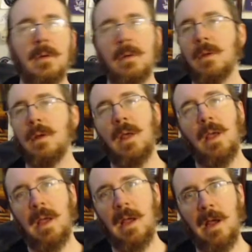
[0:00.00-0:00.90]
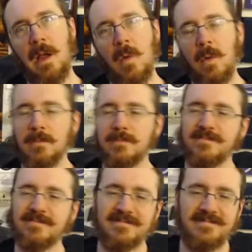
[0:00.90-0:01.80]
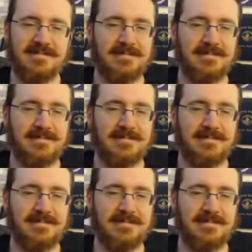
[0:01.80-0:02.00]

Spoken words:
[no speech]